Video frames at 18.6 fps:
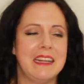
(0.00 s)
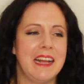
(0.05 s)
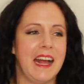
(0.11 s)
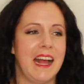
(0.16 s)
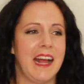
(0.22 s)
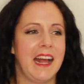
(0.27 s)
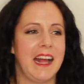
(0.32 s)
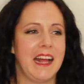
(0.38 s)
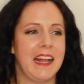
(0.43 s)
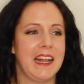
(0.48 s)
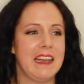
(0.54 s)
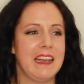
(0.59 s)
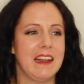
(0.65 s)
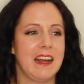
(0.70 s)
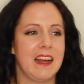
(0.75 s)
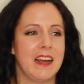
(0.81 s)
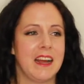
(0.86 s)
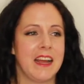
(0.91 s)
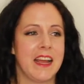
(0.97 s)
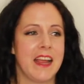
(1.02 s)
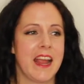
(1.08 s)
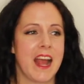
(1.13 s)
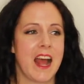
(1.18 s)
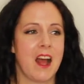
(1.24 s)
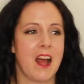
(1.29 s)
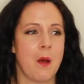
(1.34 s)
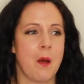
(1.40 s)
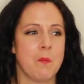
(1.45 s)
and I
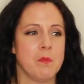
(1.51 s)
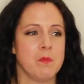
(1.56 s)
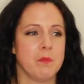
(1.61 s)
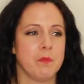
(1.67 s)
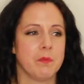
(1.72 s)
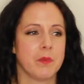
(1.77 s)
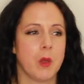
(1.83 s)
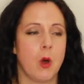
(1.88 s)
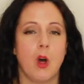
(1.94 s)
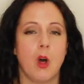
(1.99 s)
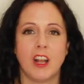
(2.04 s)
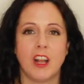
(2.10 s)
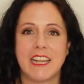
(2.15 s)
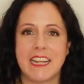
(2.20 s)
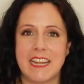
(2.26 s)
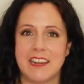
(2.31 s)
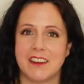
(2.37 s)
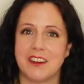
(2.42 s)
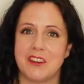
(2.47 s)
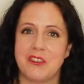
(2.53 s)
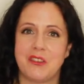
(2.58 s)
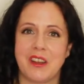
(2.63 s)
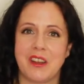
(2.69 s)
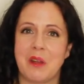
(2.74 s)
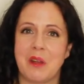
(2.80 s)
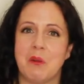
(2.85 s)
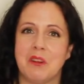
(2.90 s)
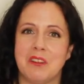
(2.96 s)
am all ears and
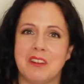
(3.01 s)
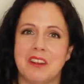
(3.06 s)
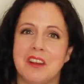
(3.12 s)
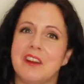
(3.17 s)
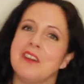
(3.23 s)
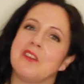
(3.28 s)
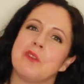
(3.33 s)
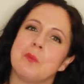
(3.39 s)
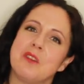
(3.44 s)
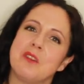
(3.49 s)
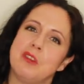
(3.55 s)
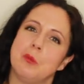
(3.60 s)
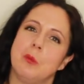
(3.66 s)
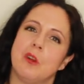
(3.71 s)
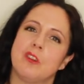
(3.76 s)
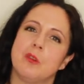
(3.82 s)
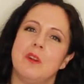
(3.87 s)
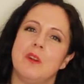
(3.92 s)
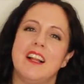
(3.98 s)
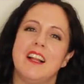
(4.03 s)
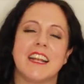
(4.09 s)
I want to learn as much as possible.